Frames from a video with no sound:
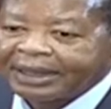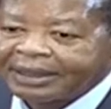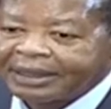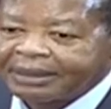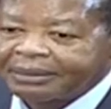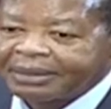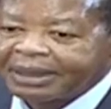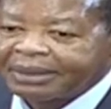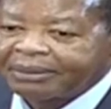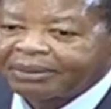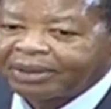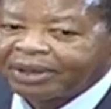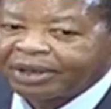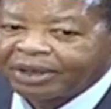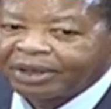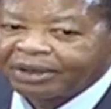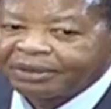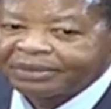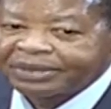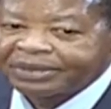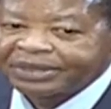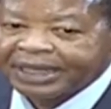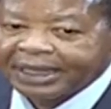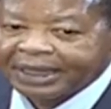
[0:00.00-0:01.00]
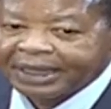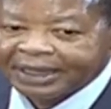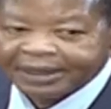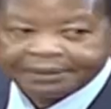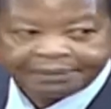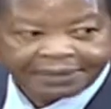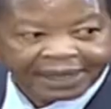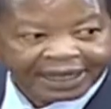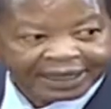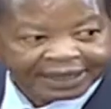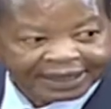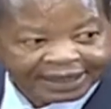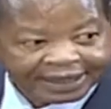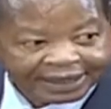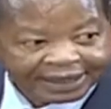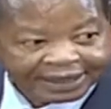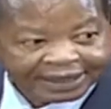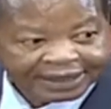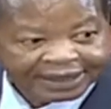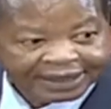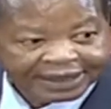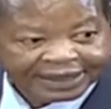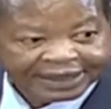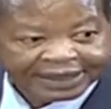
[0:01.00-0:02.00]
in the memory of Mr. Kibaki,
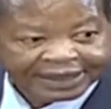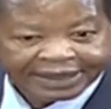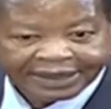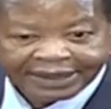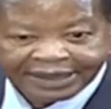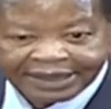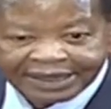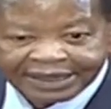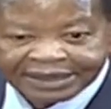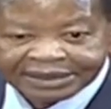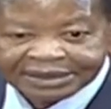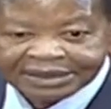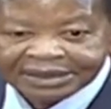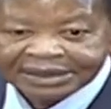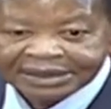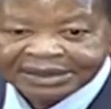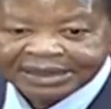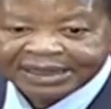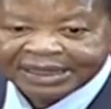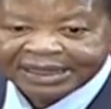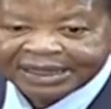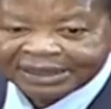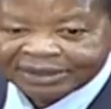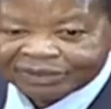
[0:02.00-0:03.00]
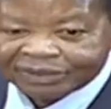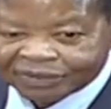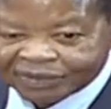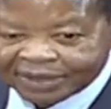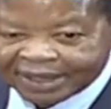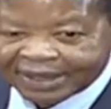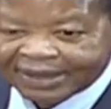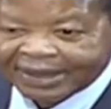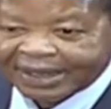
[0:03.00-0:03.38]
let's ensure